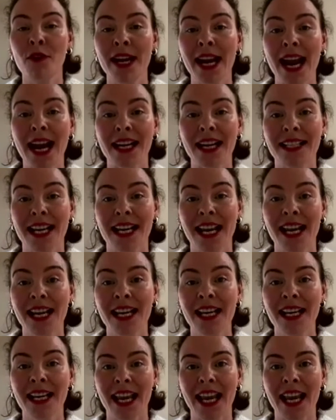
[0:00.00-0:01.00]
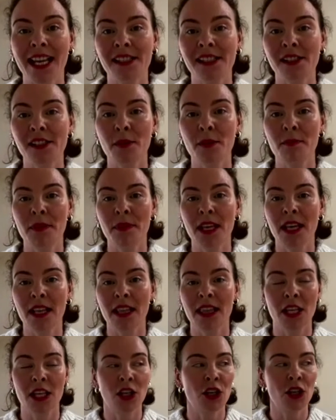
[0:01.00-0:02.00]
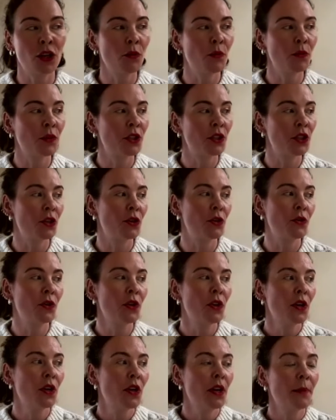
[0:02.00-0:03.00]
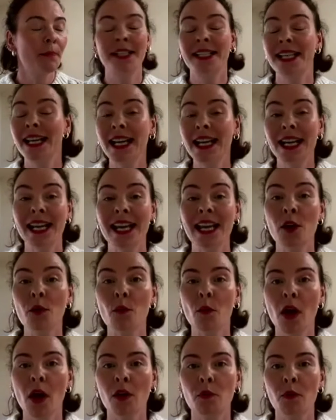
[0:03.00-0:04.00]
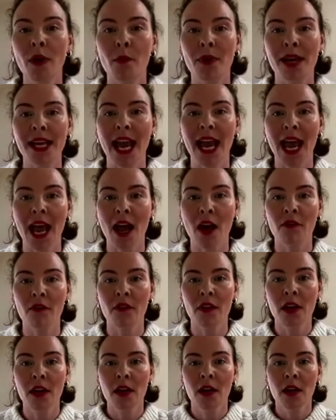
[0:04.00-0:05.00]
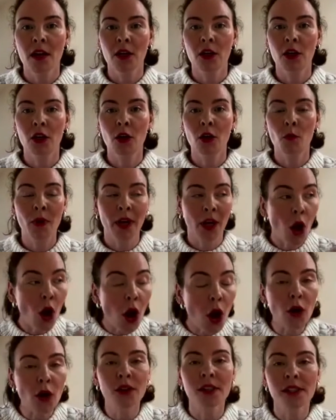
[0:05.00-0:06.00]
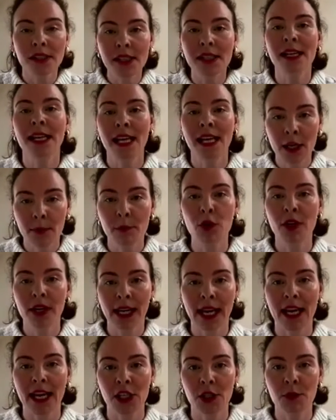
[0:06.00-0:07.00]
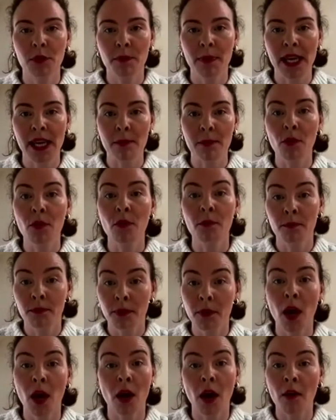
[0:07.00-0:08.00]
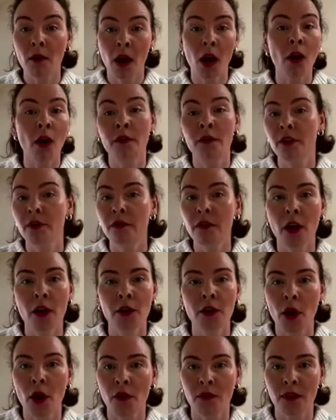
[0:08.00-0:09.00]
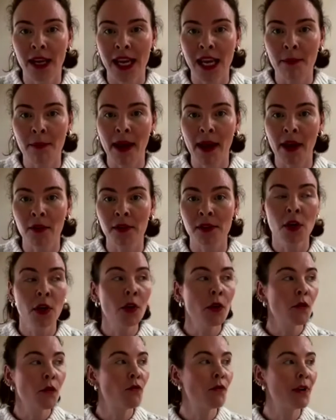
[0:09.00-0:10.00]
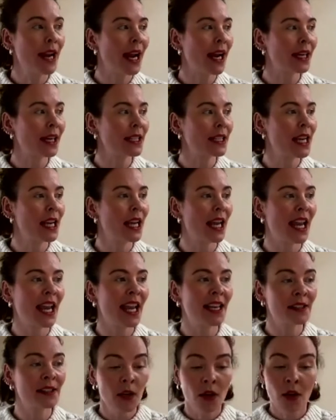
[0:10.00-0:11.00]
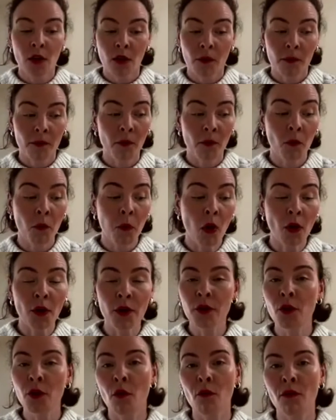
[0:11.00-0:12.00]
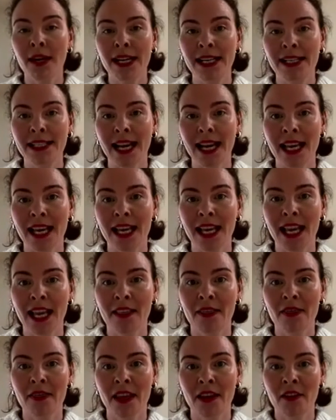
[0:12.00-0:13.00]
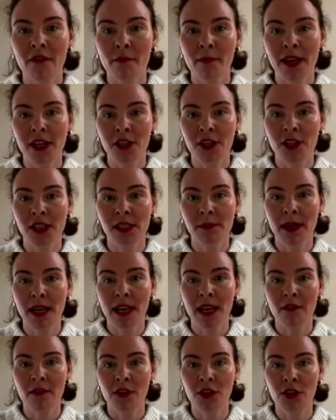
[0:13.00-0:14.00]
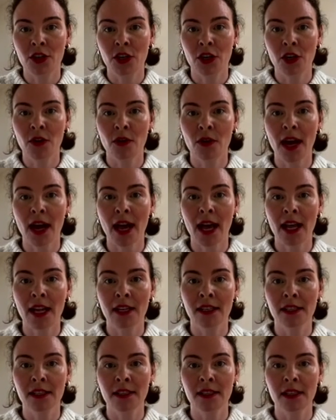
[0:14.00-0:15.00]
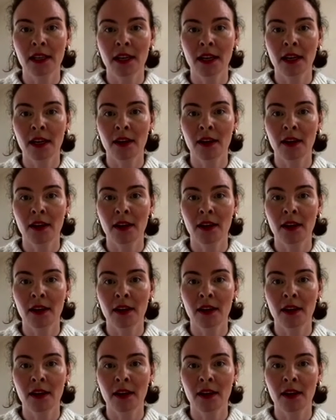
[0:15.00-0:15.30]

Reacting is something that you would do, particularly in a world where we're constantly in communication with people over the phone, over emails. Reacting is, one, not really taking in the information that's been given to you and